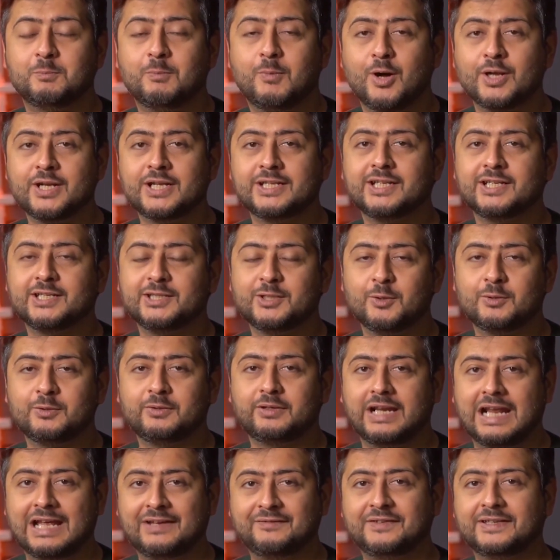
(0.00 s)
monitor your
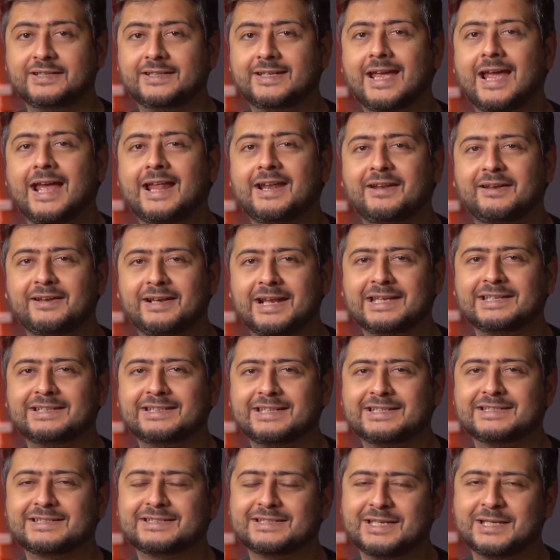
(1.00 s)
traffic and
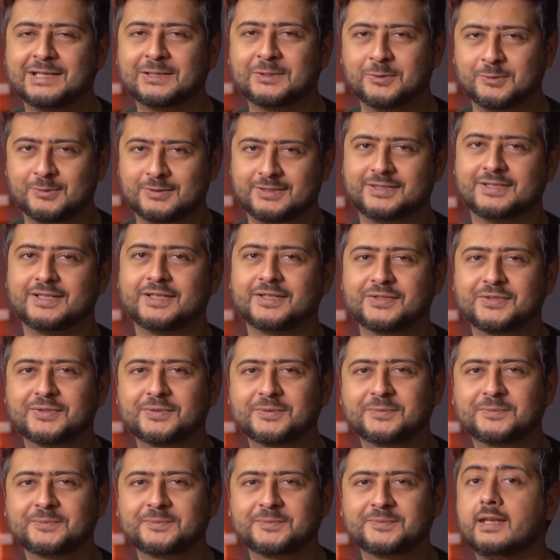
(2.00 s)
rankings in Google
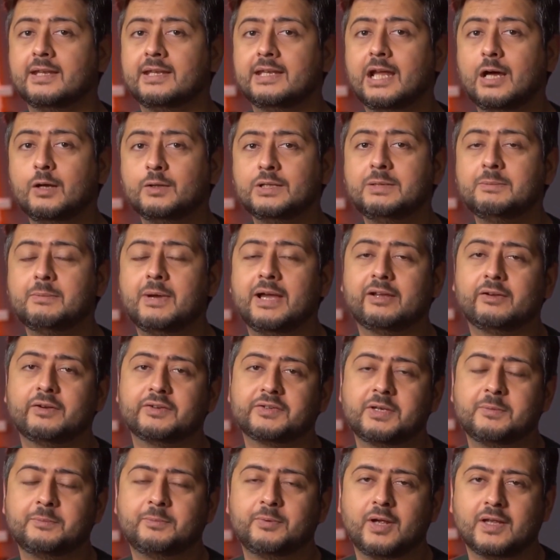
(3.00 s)
Search. Now the
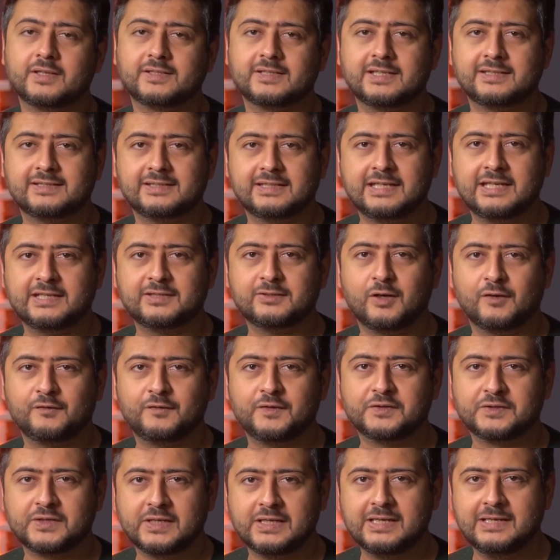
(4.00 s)
migration process is
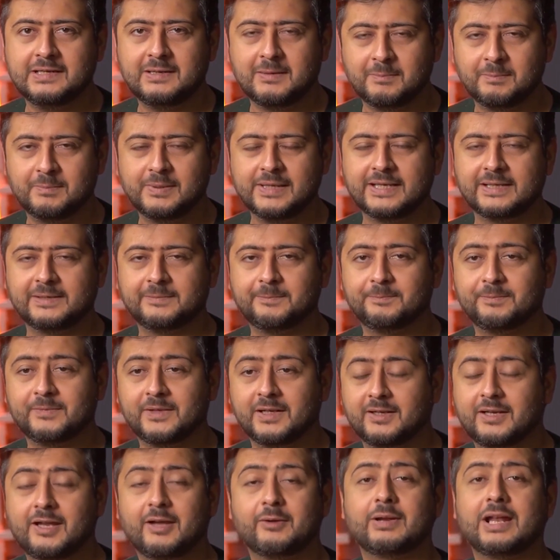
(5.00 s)
officially complete.
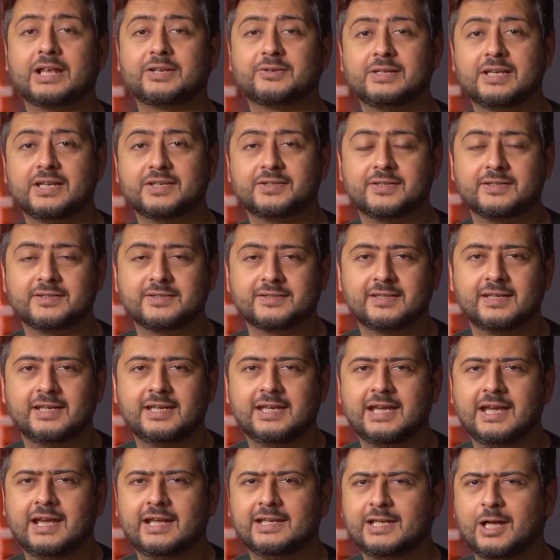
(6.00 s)
Congratulations.
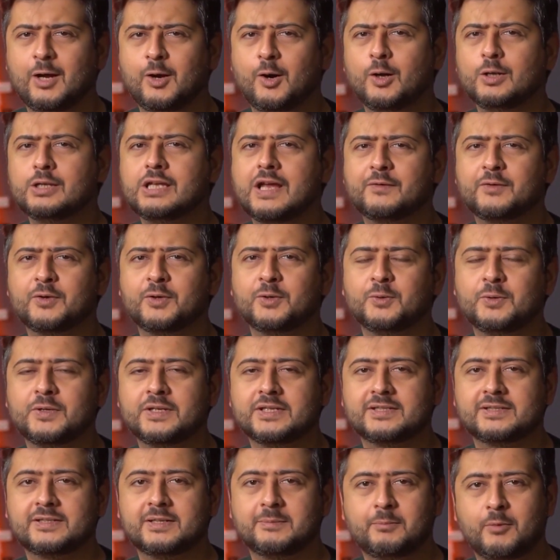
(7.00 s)
Now all you have to do
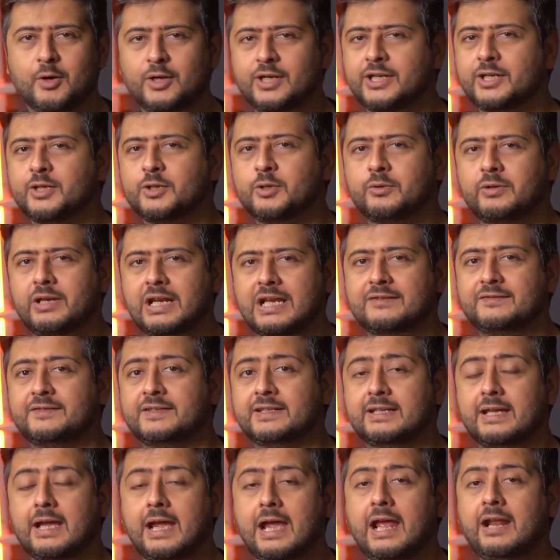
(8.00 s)
is monitor your
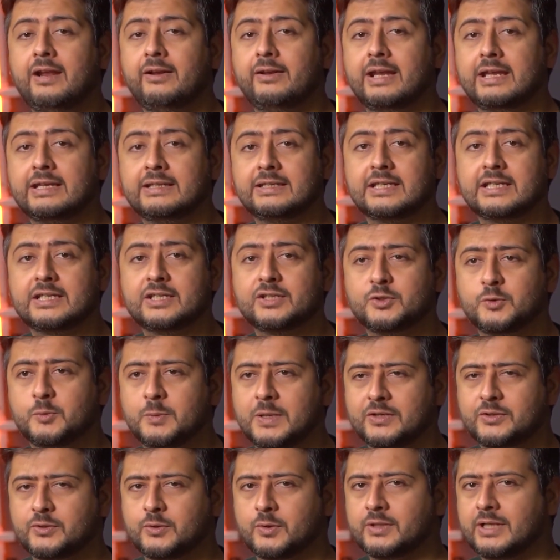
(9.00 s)
traffic and rankings to
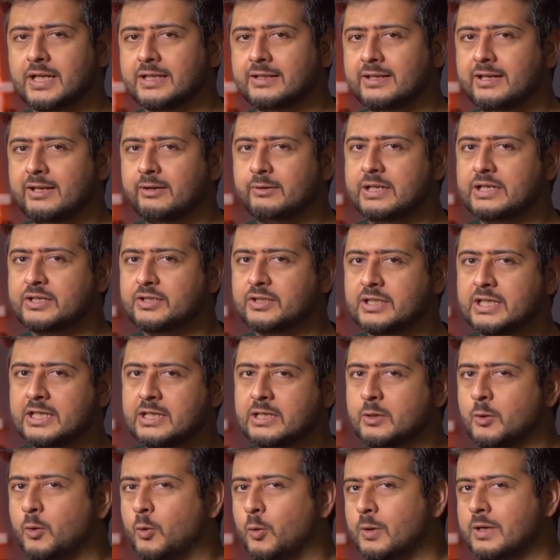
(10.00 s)
make sure that they reach
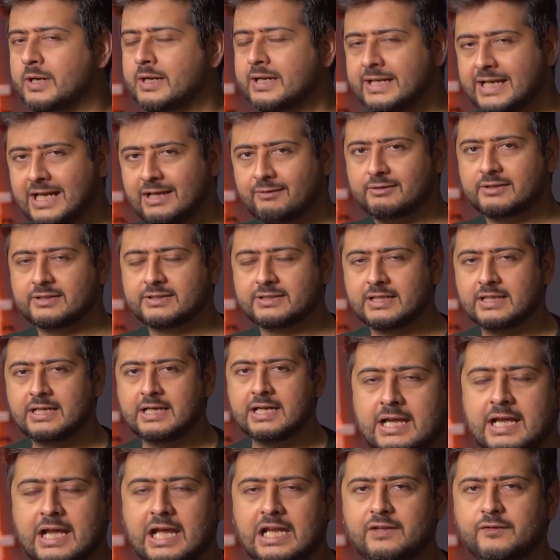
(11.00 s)
the old levels.
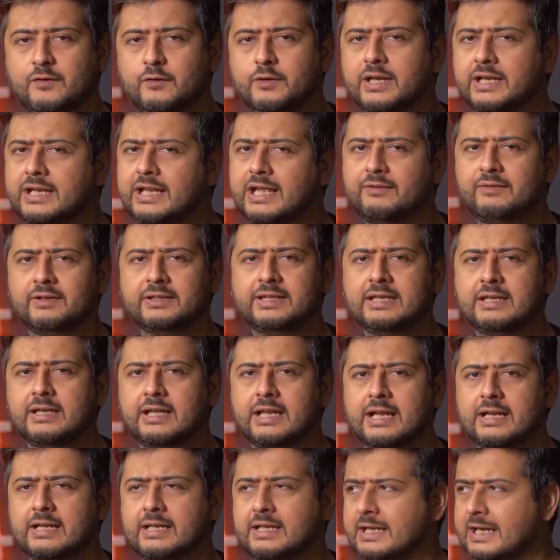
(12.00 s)
And if you did everything
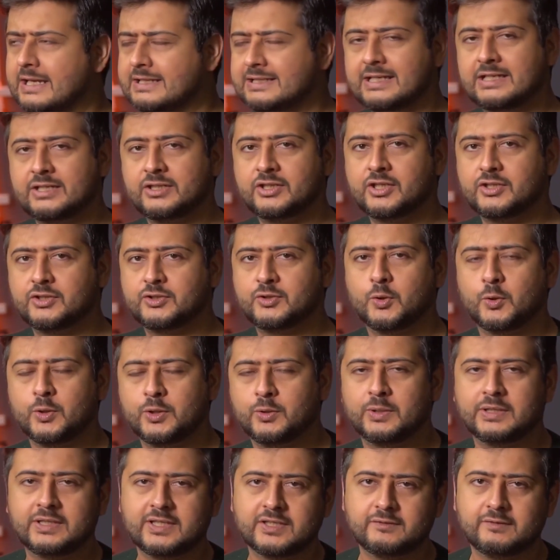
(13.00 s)
correctly as I just showed
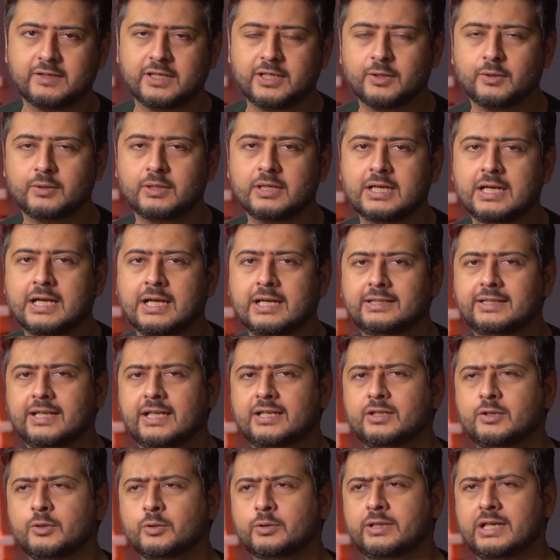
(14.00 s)
you in this video,
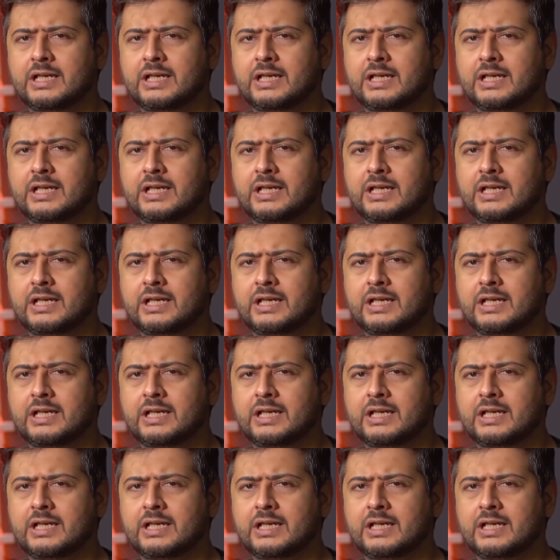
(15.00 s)
then your